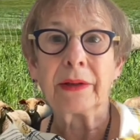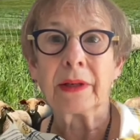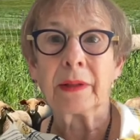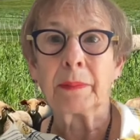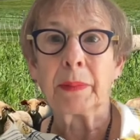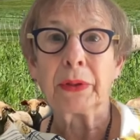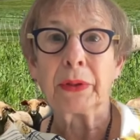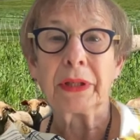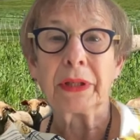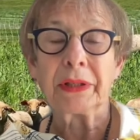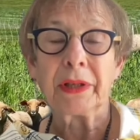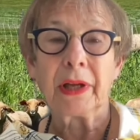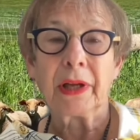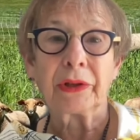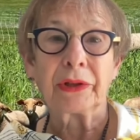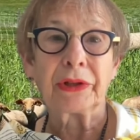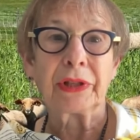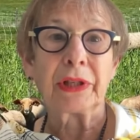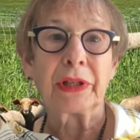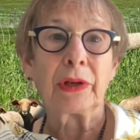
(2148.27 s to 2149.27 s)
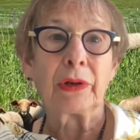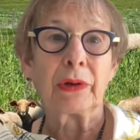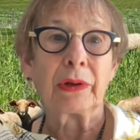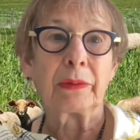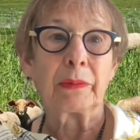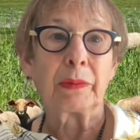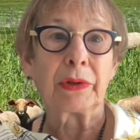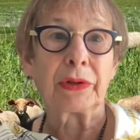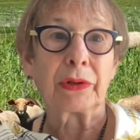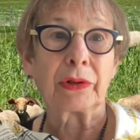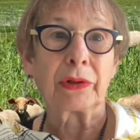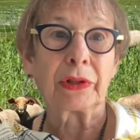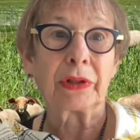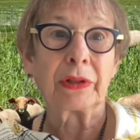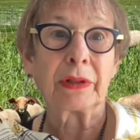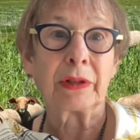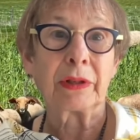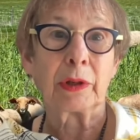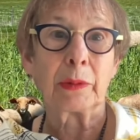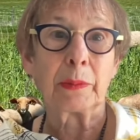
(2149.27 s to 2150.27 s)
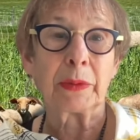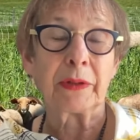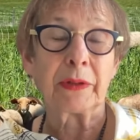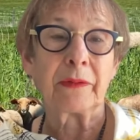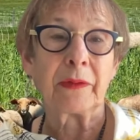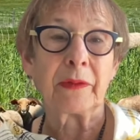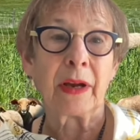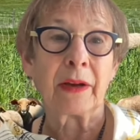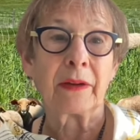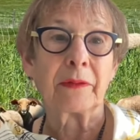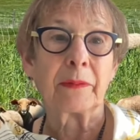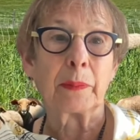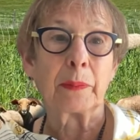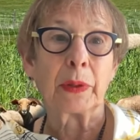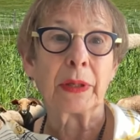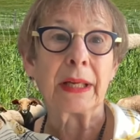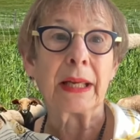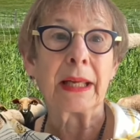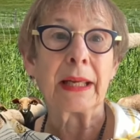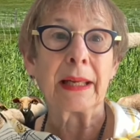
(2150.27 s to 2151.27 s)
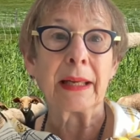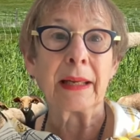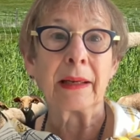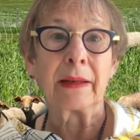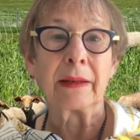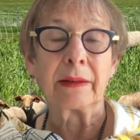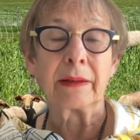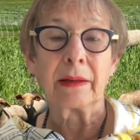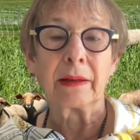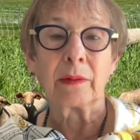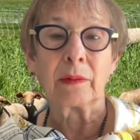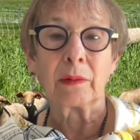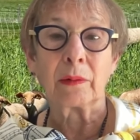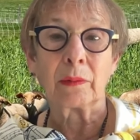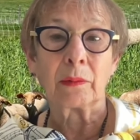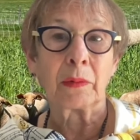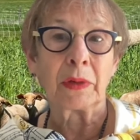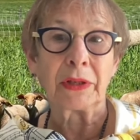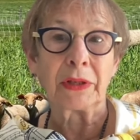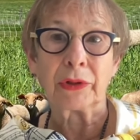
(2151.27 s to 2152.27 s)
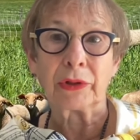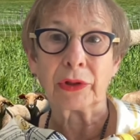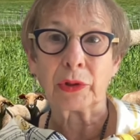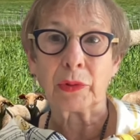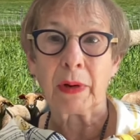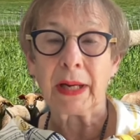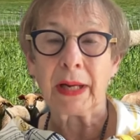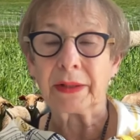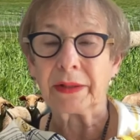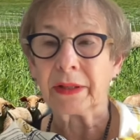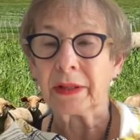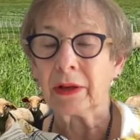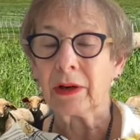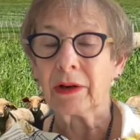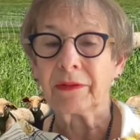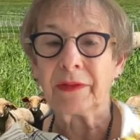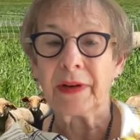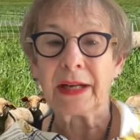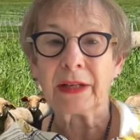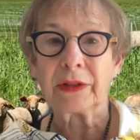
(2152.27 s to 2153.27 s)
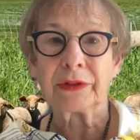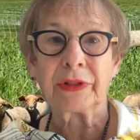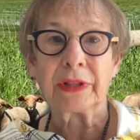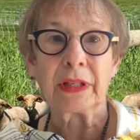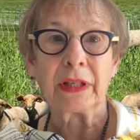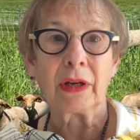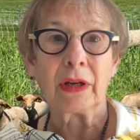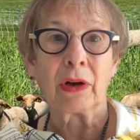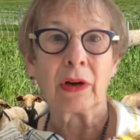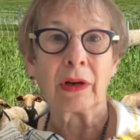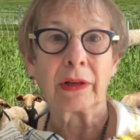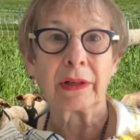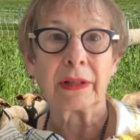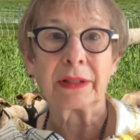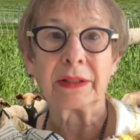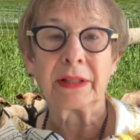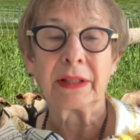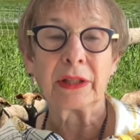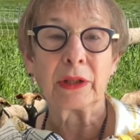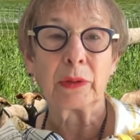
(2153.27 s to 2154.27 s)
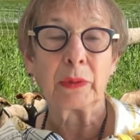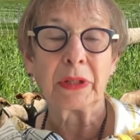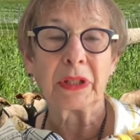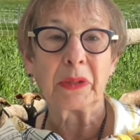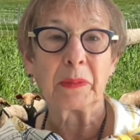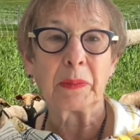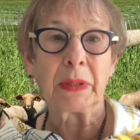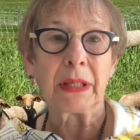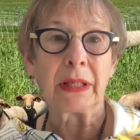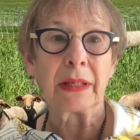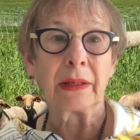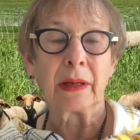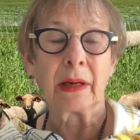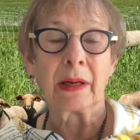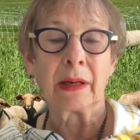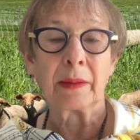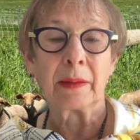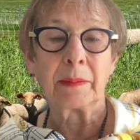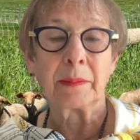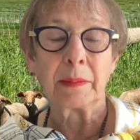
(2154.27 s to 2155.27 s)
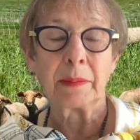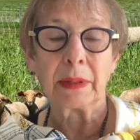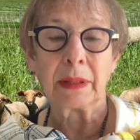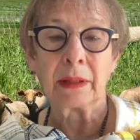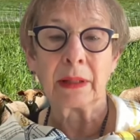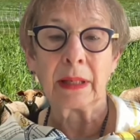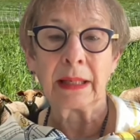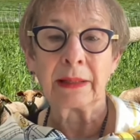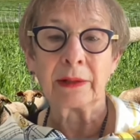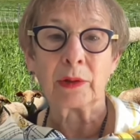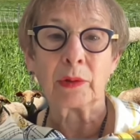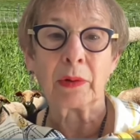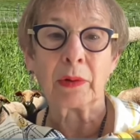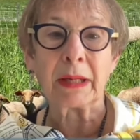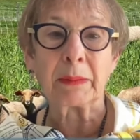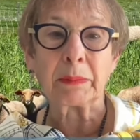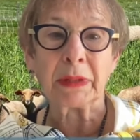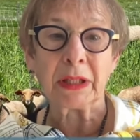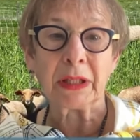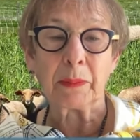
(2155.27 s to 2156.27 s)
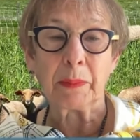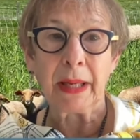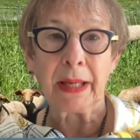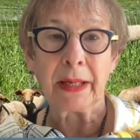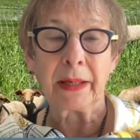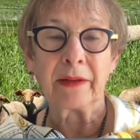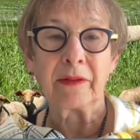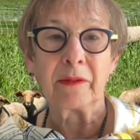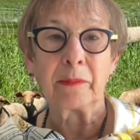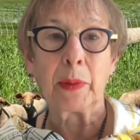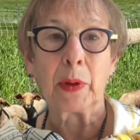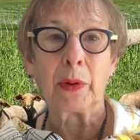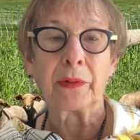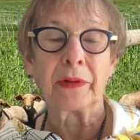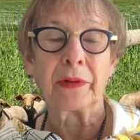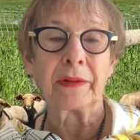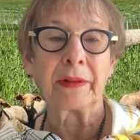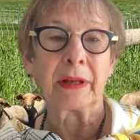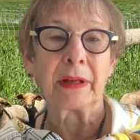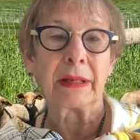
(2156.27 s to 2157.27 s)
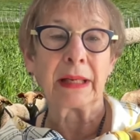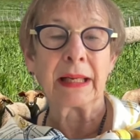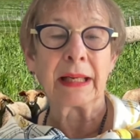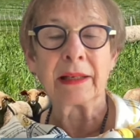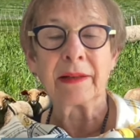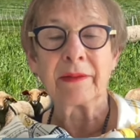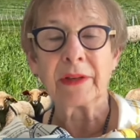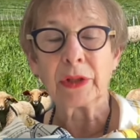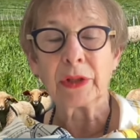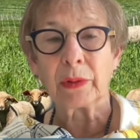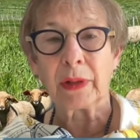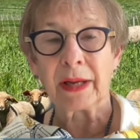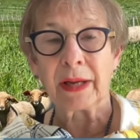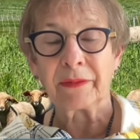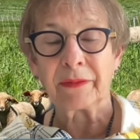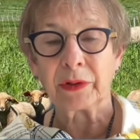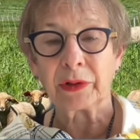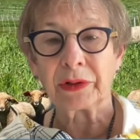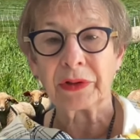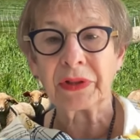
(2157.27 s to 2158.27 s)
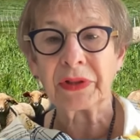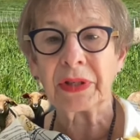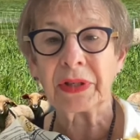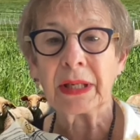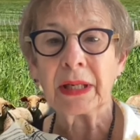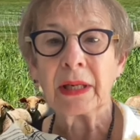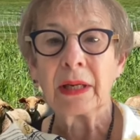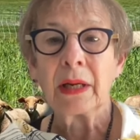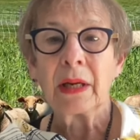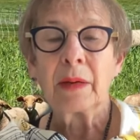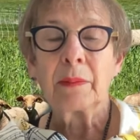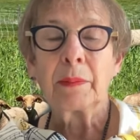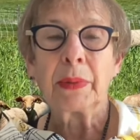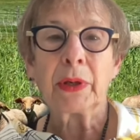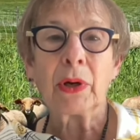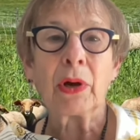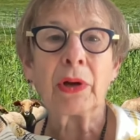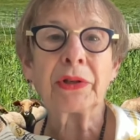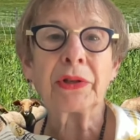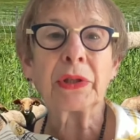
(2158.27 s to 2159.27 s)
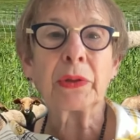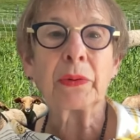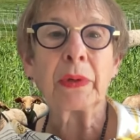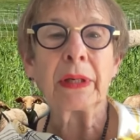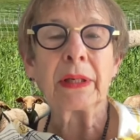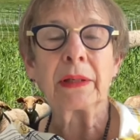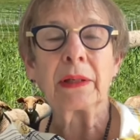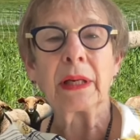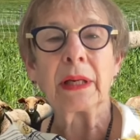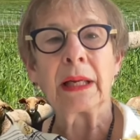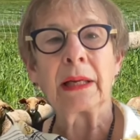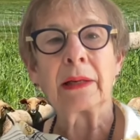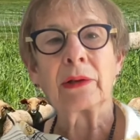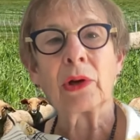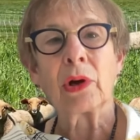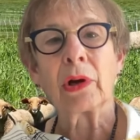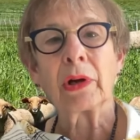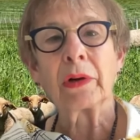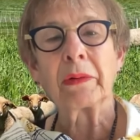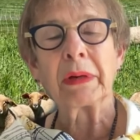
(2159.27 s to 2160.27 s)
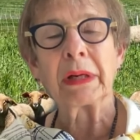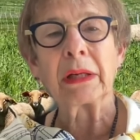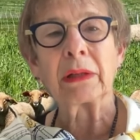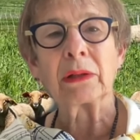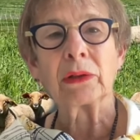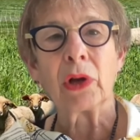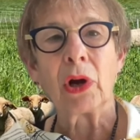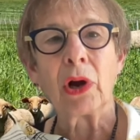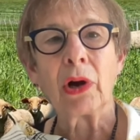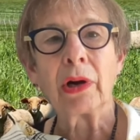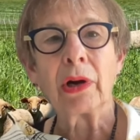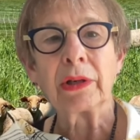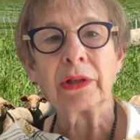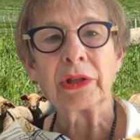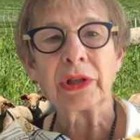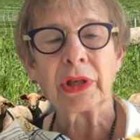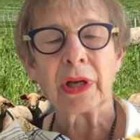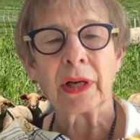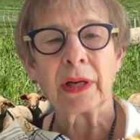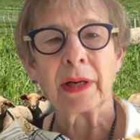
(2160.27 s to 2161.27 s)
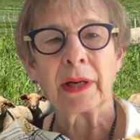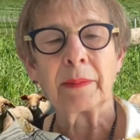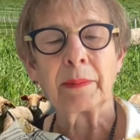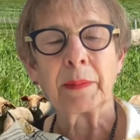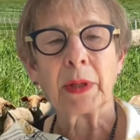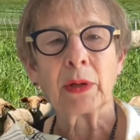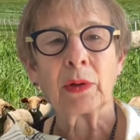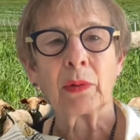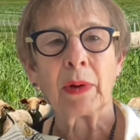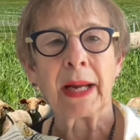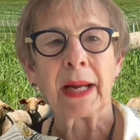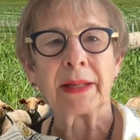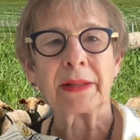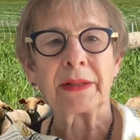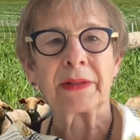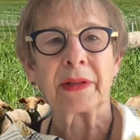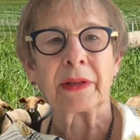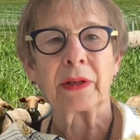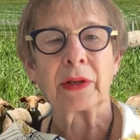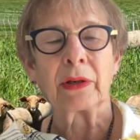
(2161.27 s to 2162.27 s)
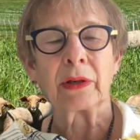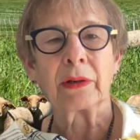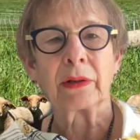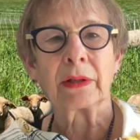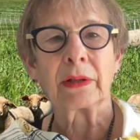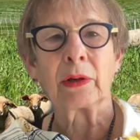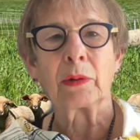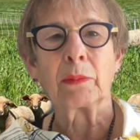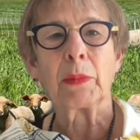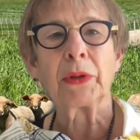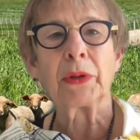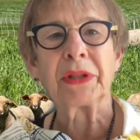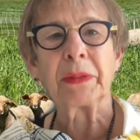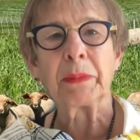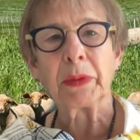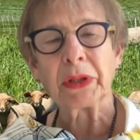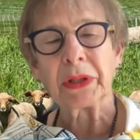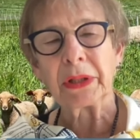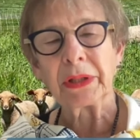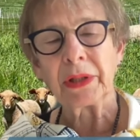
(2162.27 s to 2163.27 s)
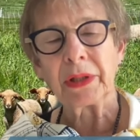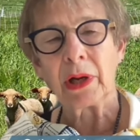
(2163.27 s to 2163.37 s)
a billion dollars a year in research in terms of of bringing in research grants and our faculty are continuing to be um, incredibly competitive both in the individual efforts but also in in garnering large um, grants that are you know multi-million